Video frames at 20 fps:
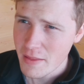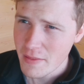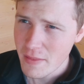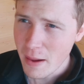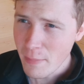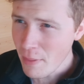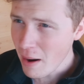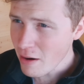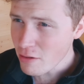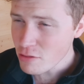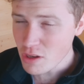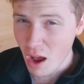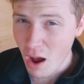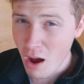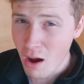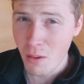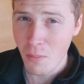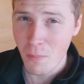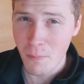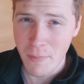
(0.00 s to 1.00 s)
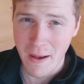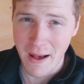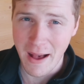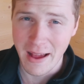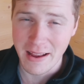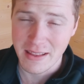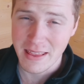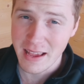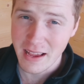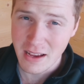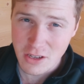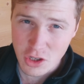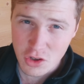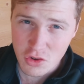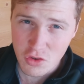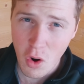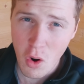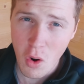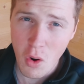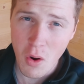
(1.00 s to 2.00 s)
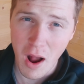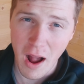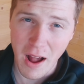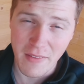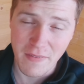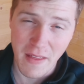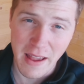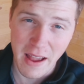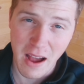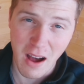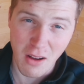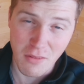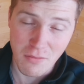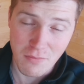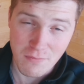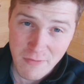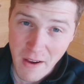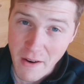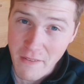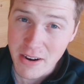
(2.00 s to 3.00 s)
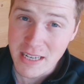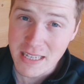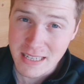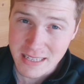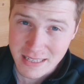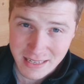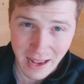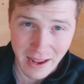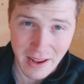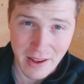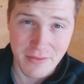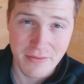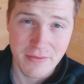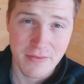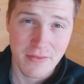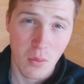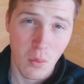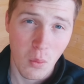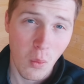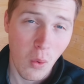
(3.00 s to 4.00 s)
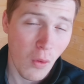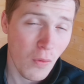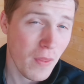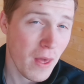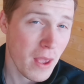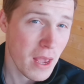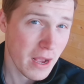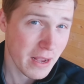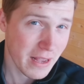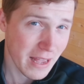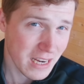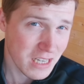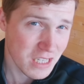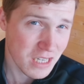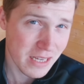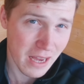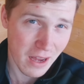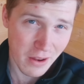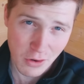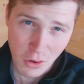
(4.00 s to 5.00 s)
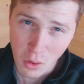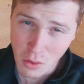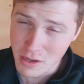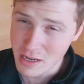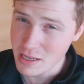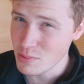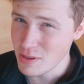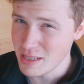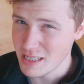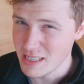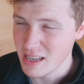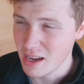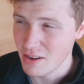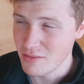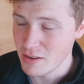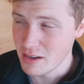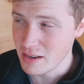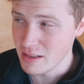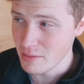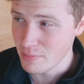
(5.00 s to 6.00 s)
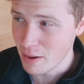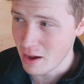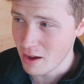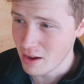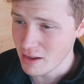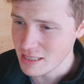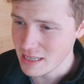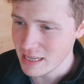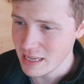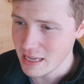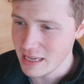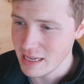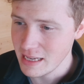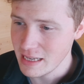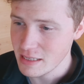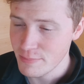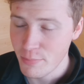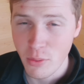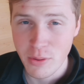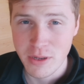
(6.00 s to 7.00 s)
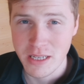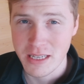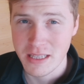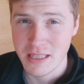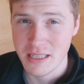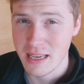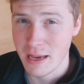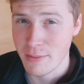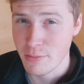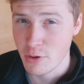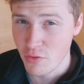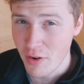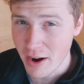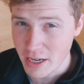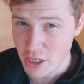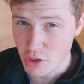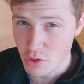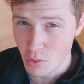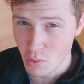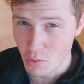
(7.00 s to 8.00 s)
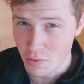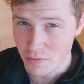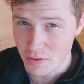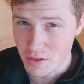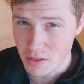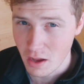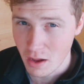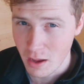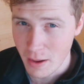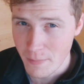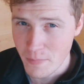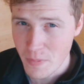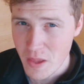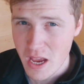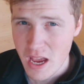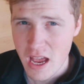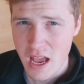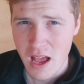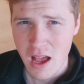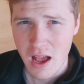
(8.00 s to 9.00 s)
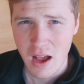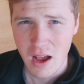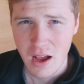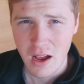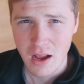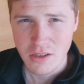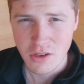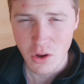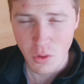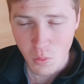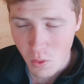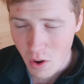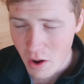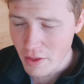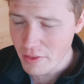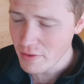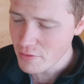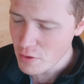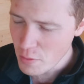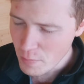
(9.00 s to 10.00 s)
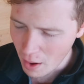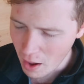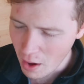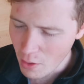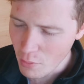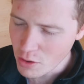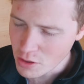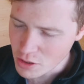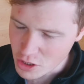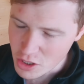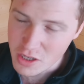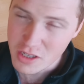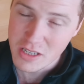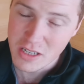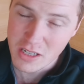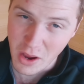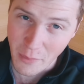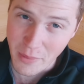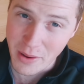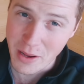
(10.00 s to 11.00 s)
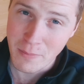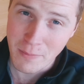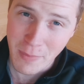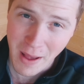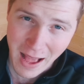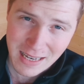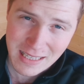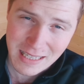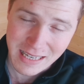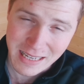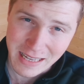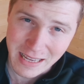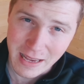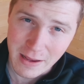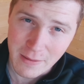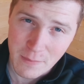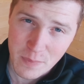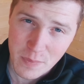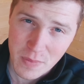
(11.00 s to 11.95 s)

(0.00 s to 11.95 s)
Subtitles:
Their barrels aren't bad. They are strong and they are very safe. What they occasionally are not, as we discovered in the past, is pointing in the same direction all of the time. So worth, if you buy one, just going and passing it.